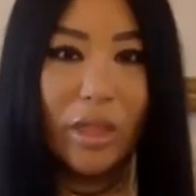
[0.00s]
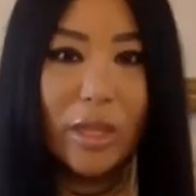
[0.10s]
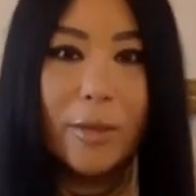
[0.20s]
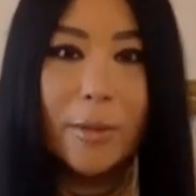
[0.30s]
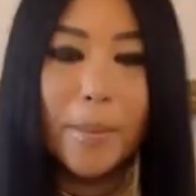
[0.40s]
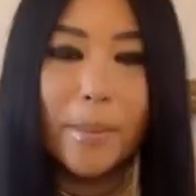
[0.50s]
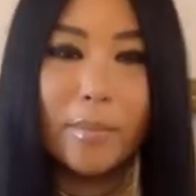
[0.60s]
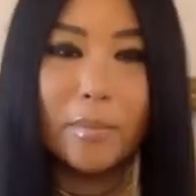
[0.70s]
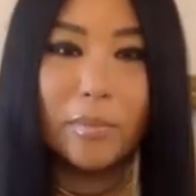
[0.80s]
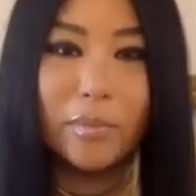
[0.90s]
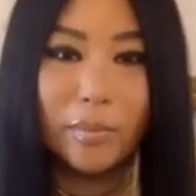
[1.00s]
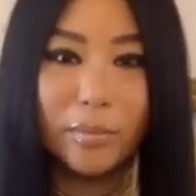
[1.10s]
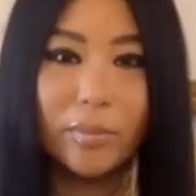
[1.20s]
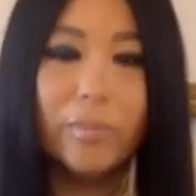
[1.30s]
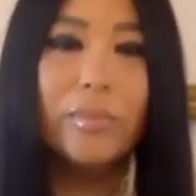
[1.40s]

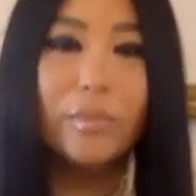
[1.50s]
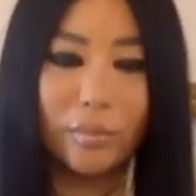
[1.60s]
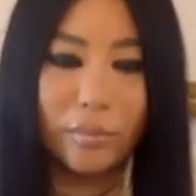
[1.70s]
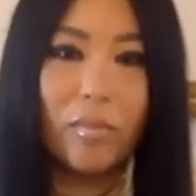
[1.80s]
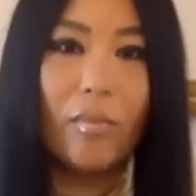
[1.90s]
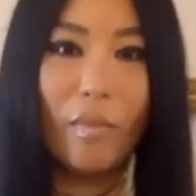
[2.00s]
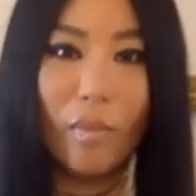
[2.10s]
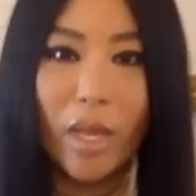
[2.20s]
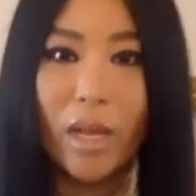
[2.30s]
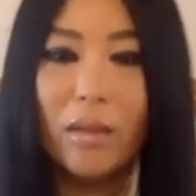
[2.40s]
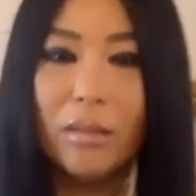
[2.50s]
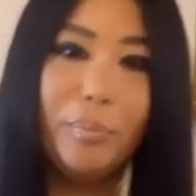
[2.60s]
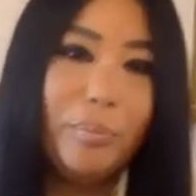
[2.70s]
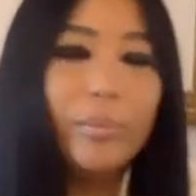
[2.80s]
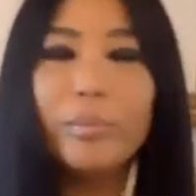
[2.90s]

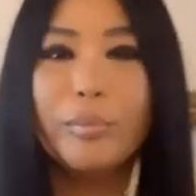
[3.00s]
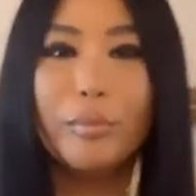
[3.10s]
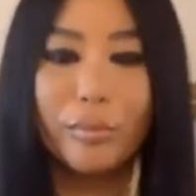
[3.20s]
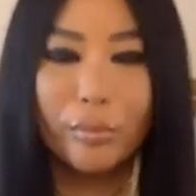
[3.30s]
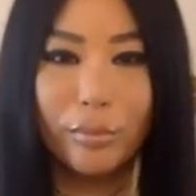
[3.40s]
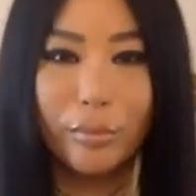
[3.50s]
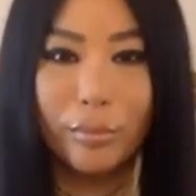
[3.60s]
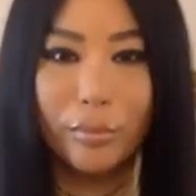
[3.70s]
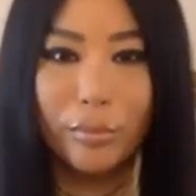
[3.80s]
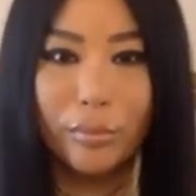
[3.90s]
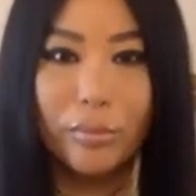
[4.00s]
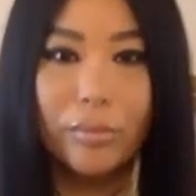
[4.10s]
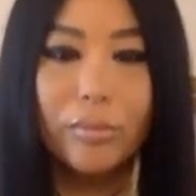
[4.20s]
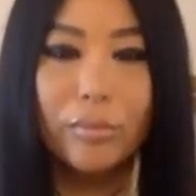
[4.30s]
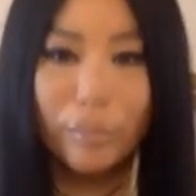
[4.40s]
(not speaking)